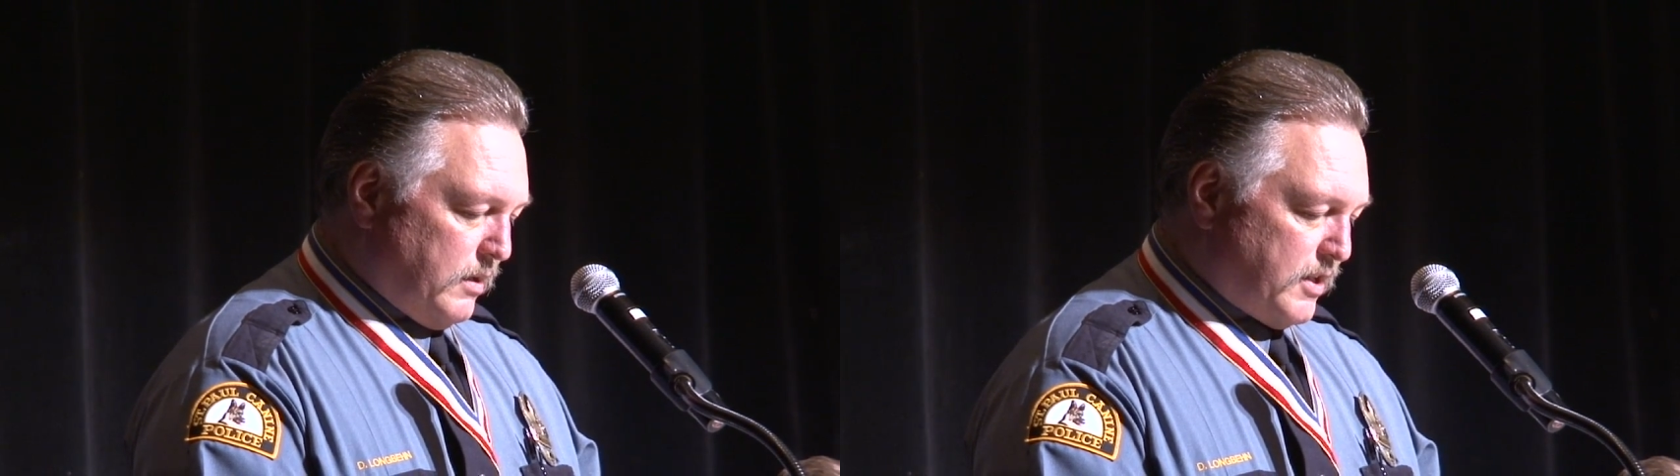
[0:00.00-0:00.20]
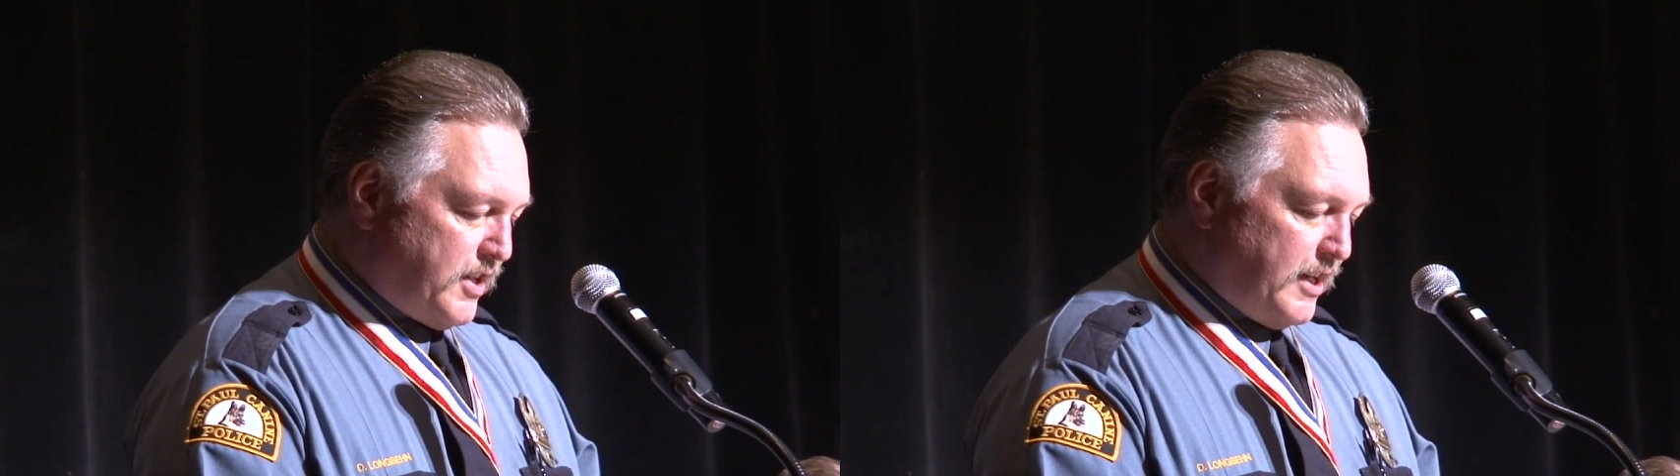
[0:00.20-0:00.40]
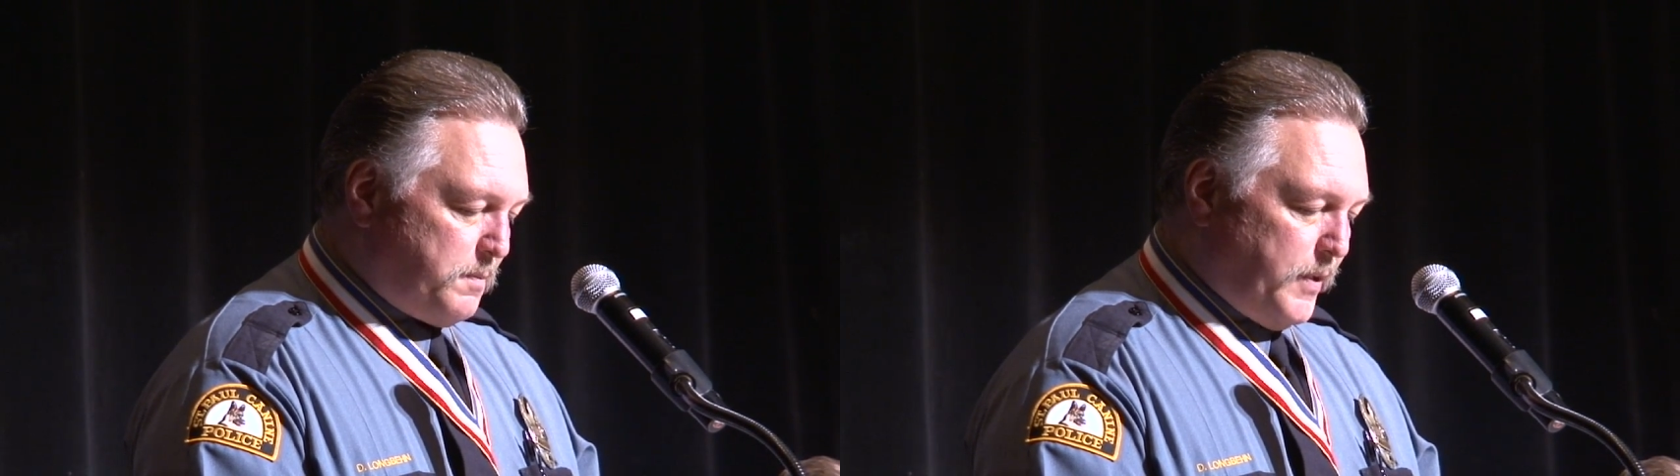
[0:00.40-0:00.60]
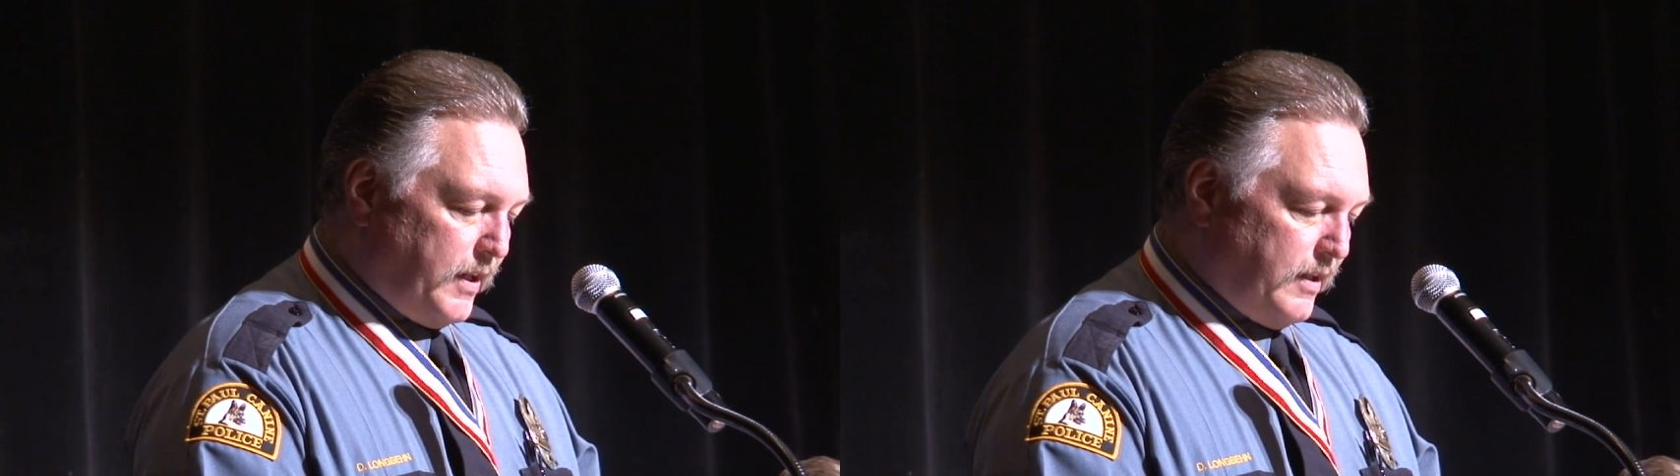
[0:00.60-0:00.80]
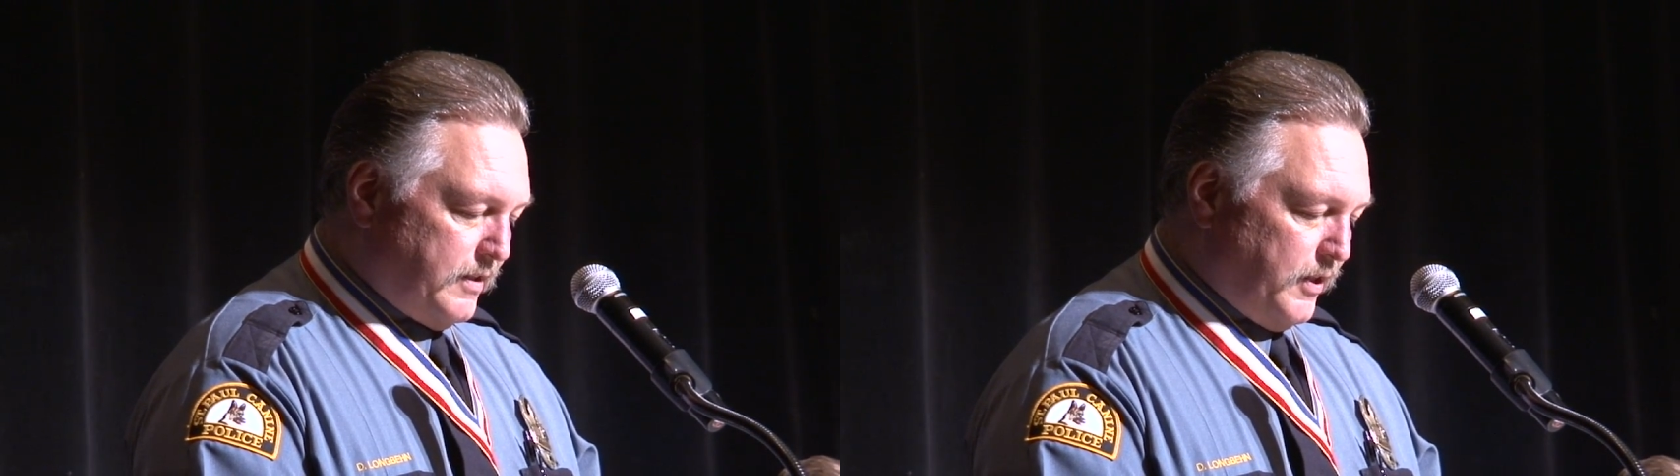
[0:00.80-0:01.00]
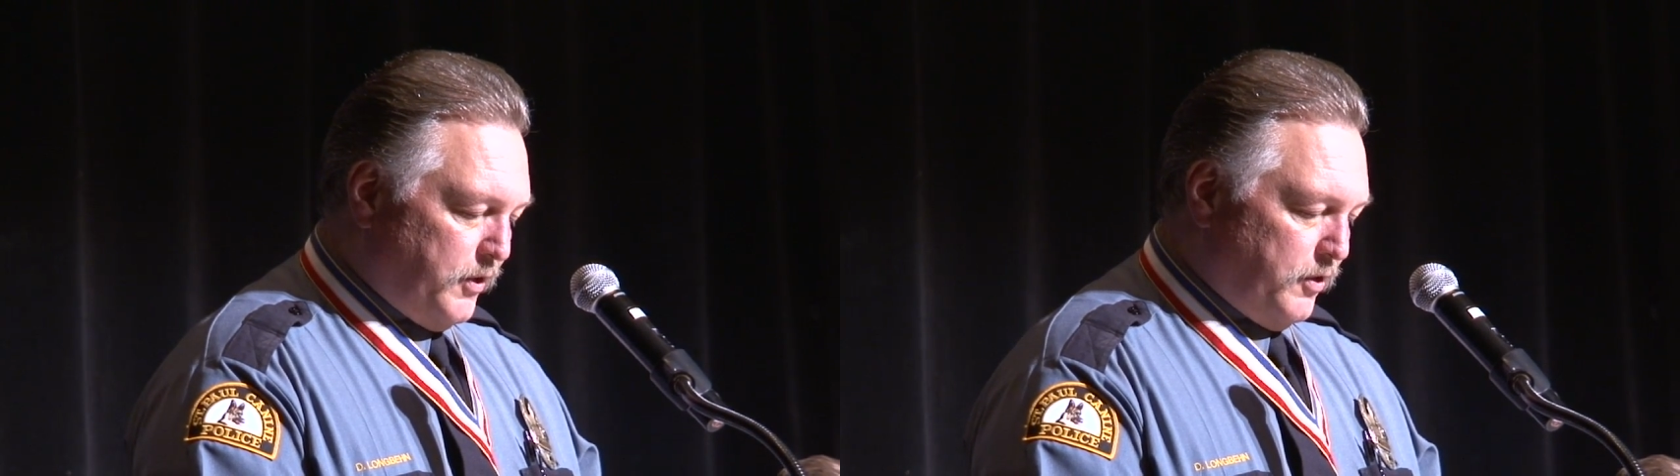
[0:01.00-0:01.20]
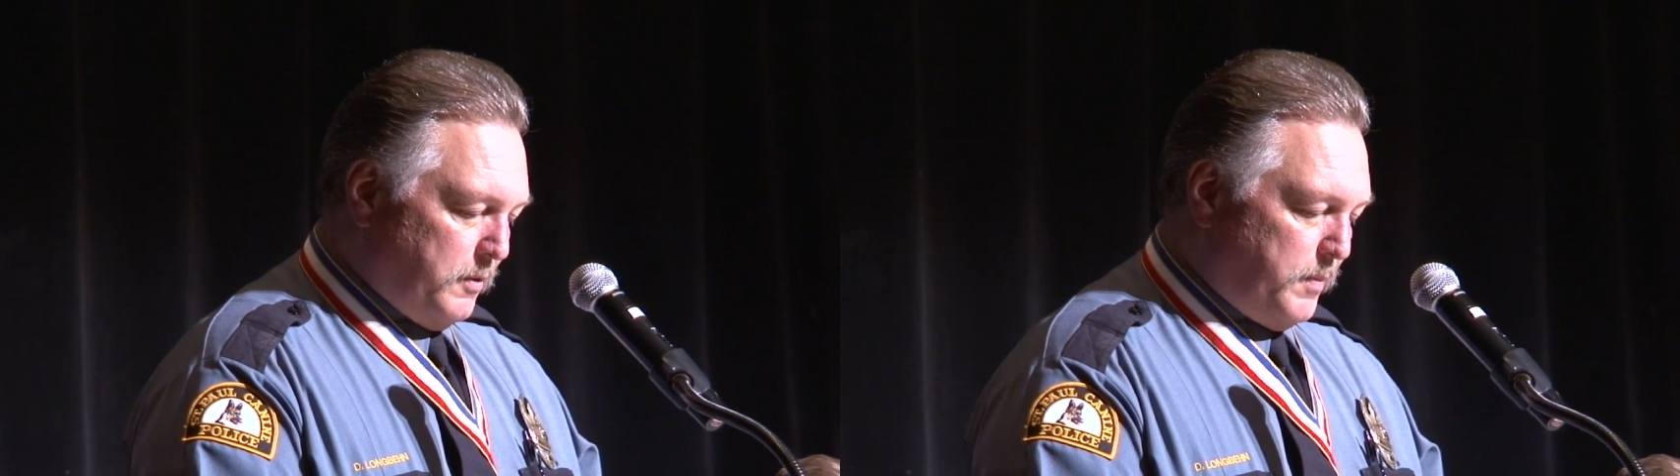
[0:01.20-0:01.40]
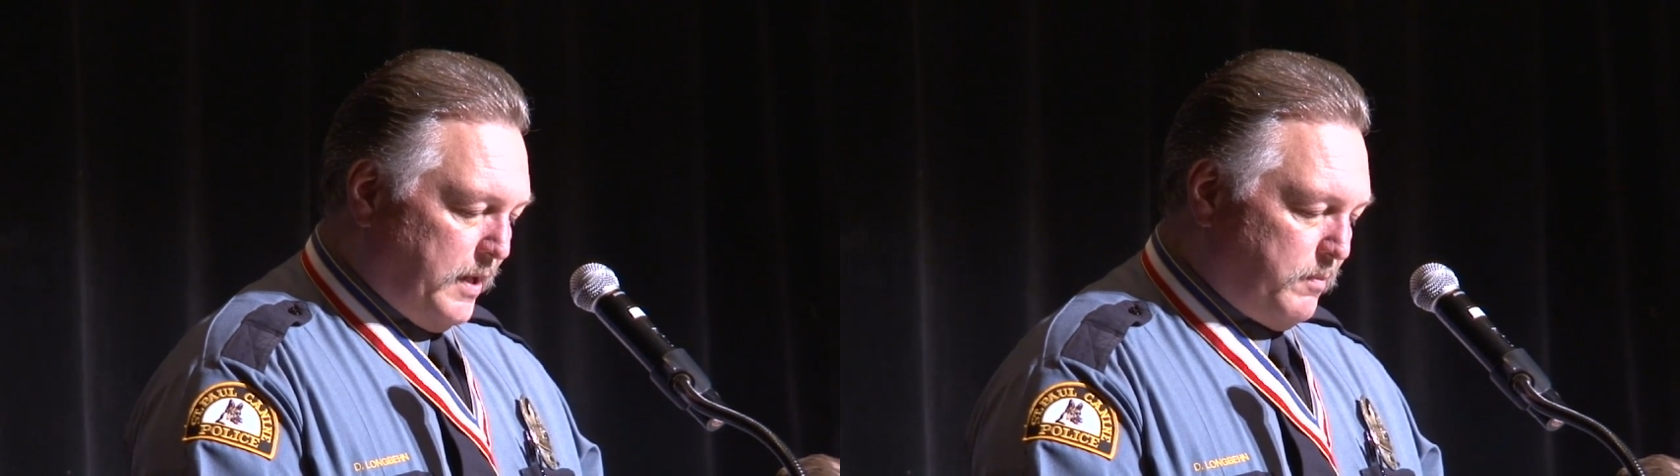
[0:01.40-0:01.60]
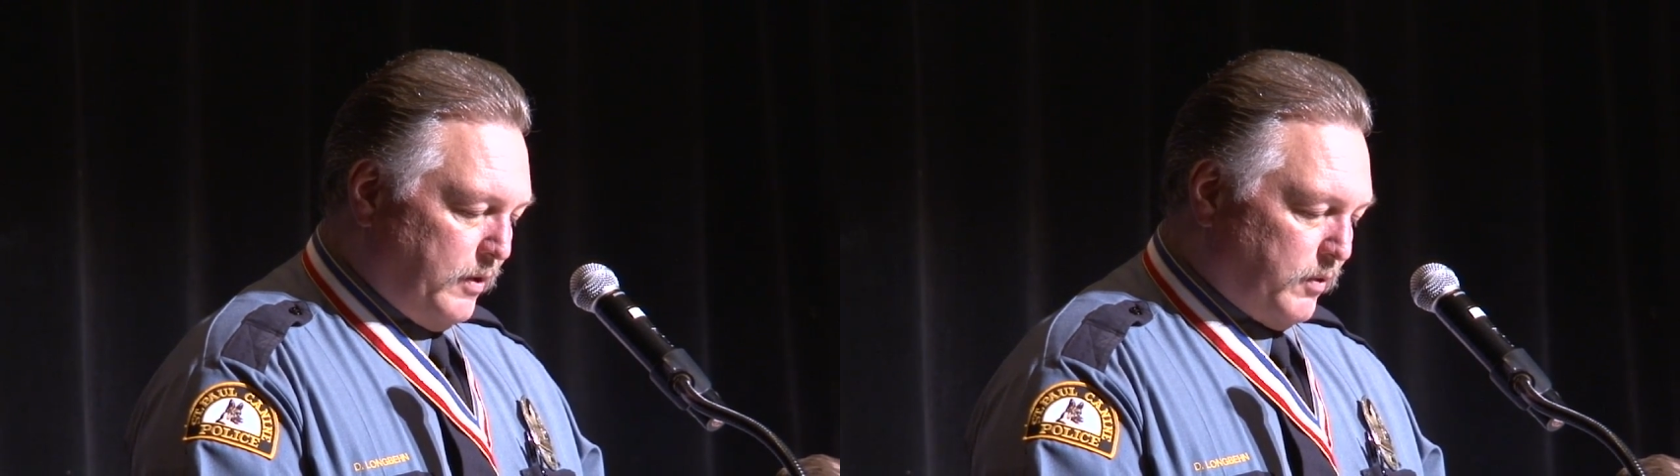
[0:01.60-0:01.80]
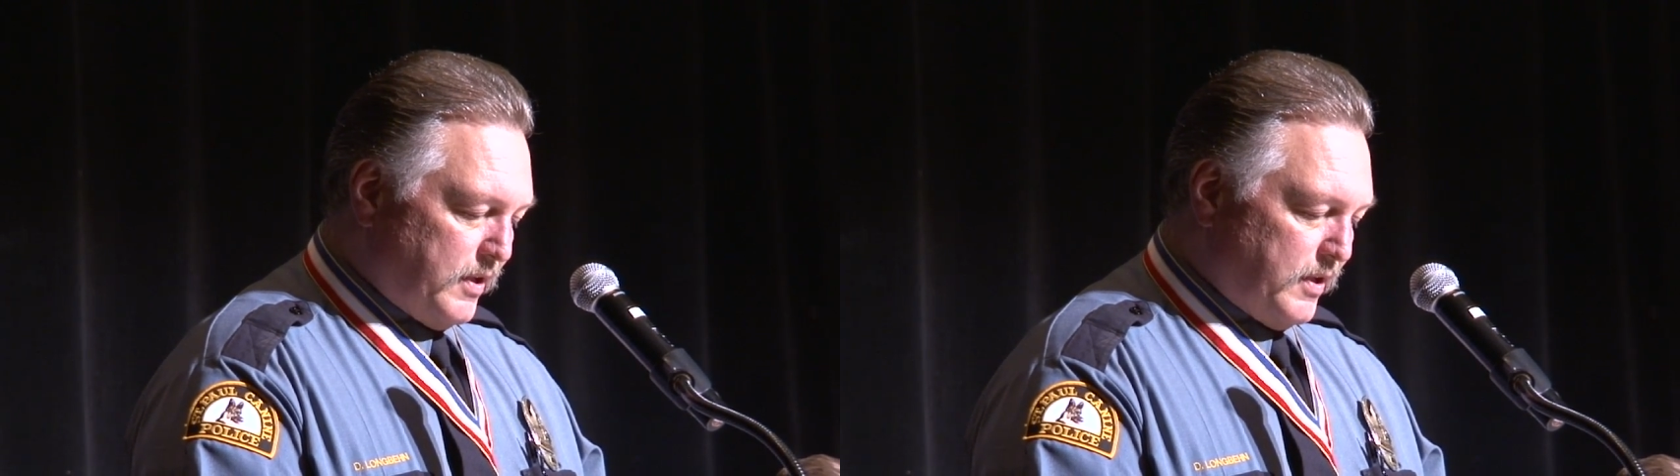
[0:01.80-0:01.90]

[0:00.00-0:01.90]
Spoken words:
The suspect continued to beat me